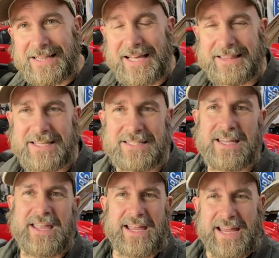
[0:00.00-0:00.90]
like this,
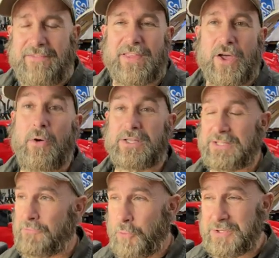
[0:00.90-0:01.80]
even though it's,
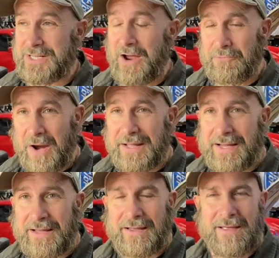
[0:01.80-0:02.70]
of course, not
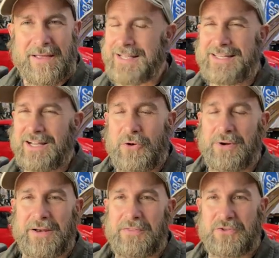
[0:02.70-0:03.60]
running, it's not
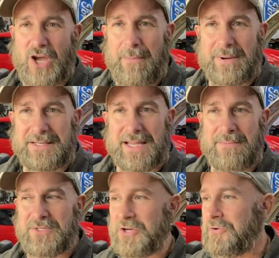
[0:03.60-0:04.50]
going into the shop anytime
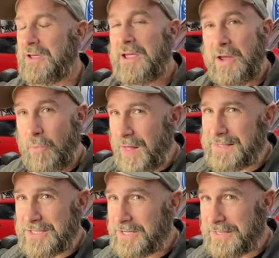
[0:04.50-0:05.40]
soon.
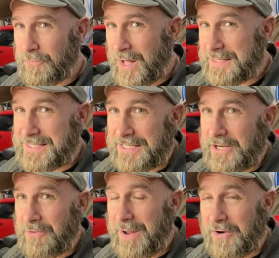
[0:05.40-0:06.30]
While it's sitting
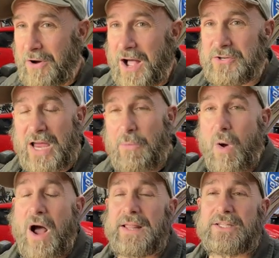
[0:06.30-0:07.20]
here in my garage, I
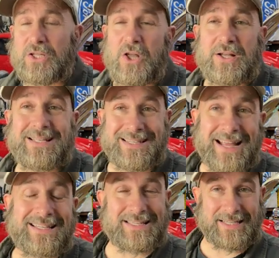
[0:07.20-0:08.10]
want it to look as
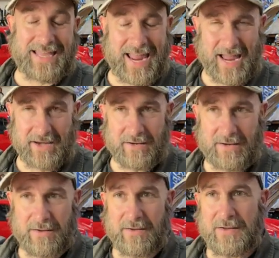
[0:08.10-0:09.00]
nice as it can.
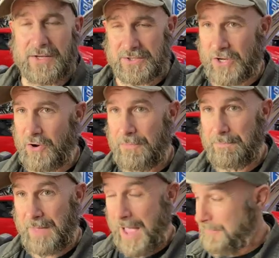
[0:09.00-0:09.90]
So
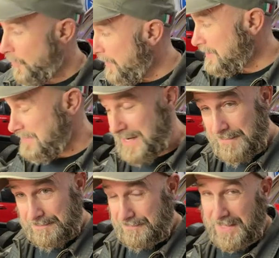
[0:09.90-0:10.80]
I'm going to
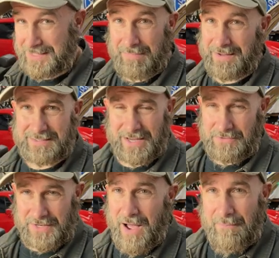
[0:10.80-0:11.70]
be, it might
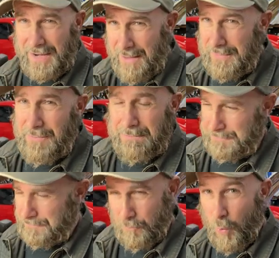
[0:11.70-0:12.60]
sound dumb, but I'm going to
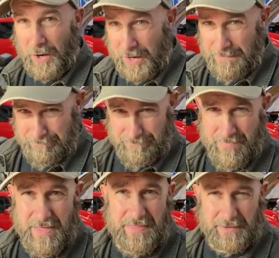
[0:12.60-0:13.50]
work on,
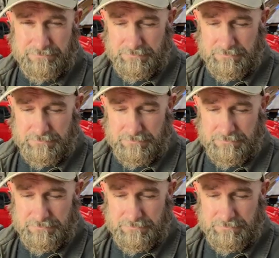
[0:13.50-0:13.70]
I'm